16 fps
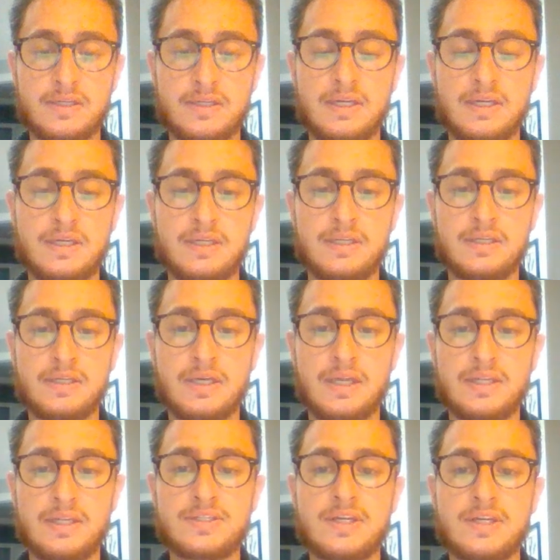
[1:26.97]
Okay, and
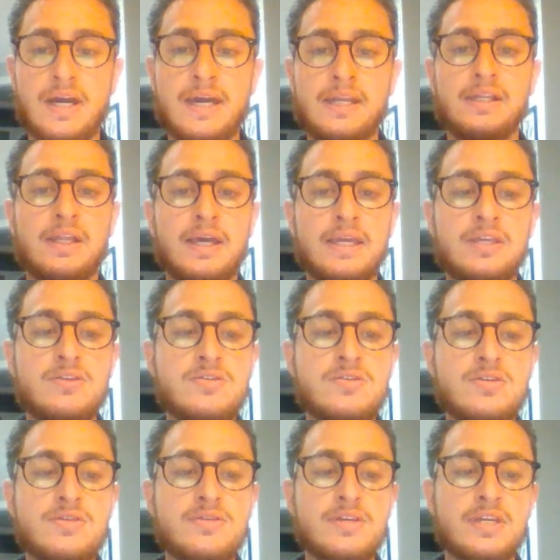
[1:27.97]
again, it's kind of like, you
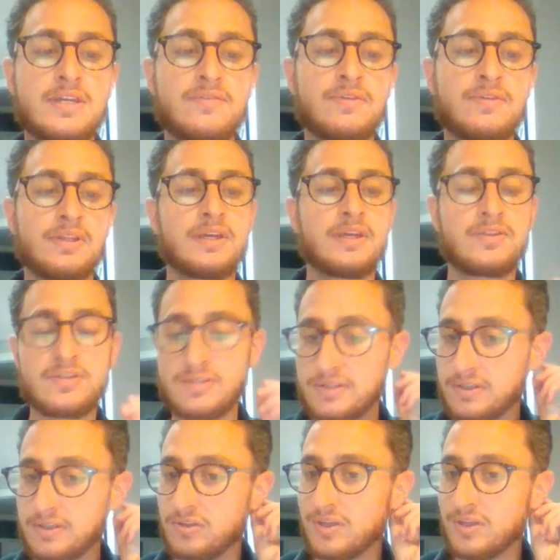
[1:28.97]
can think of it like
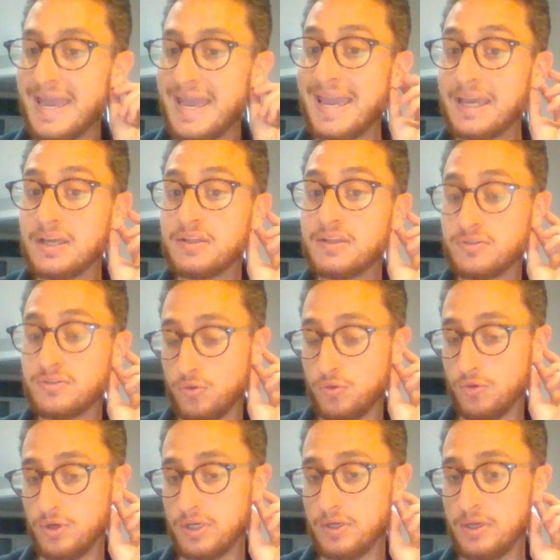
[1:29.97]
this little egg
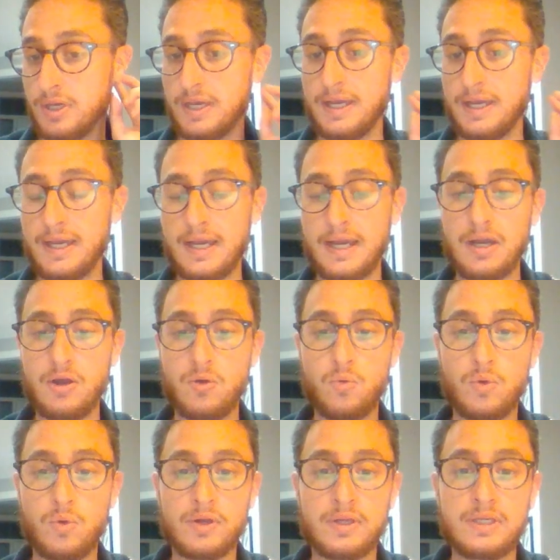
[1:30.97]
toy
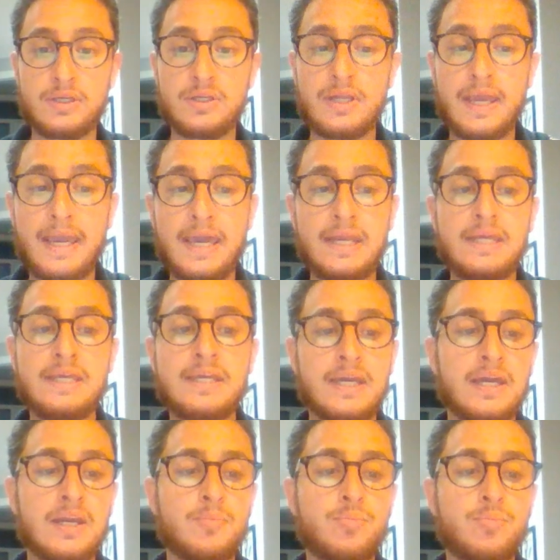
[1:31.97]
where any
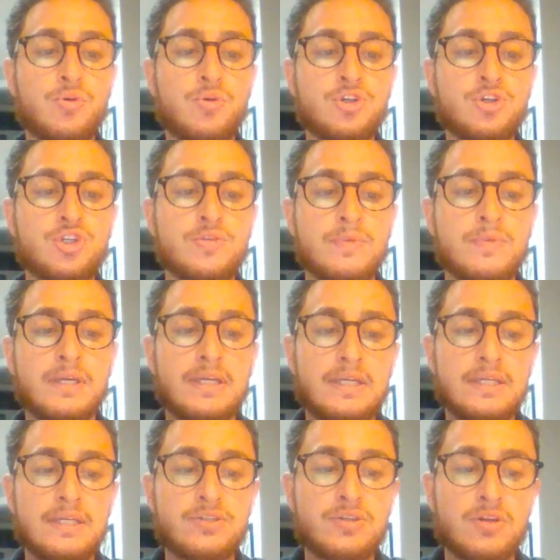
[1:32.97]
kind of push
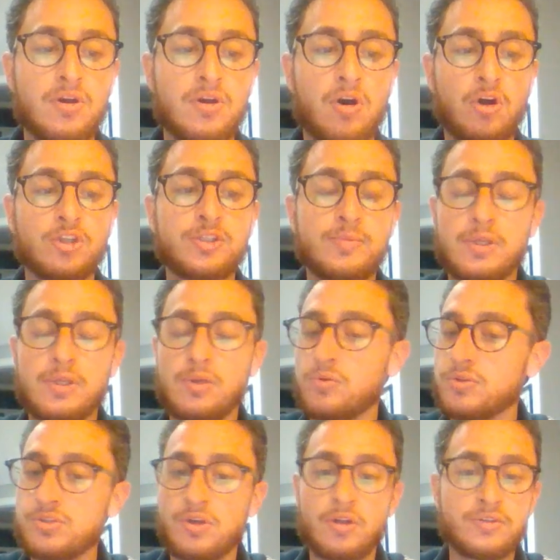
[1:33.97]
is going to ultimately
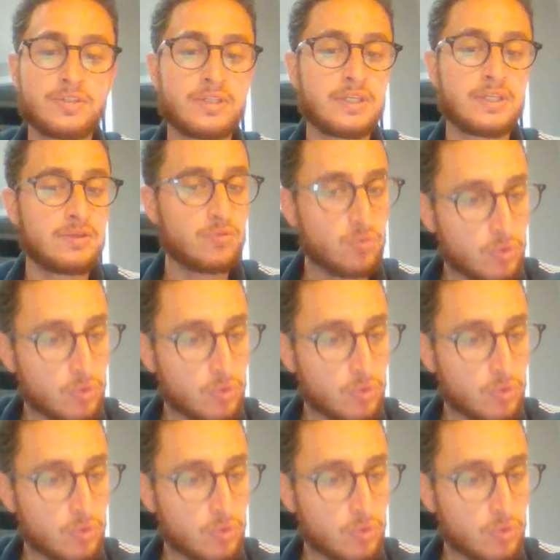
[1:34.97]
result in it